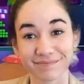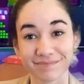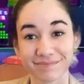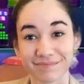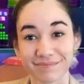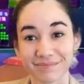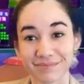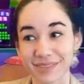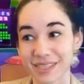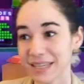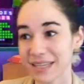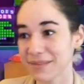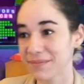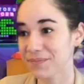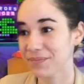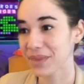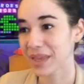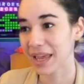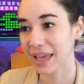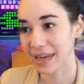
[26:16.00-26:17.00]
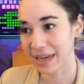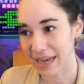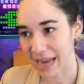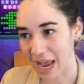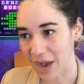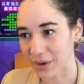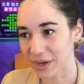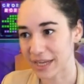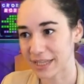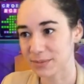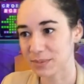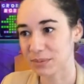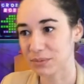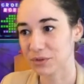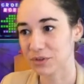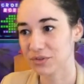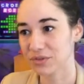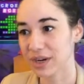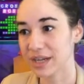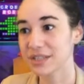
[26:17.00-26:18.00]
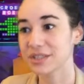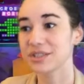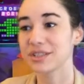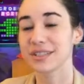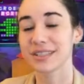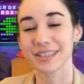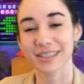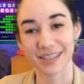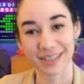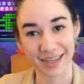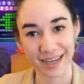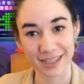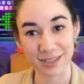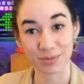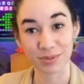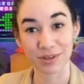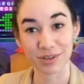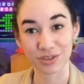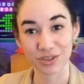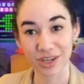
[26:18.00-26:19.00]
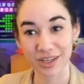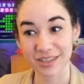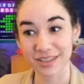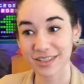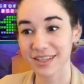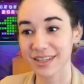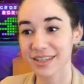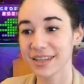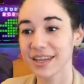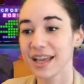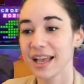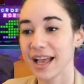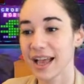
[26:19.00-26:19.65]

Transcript: See? Now it has been refreshed. It has been adjusted.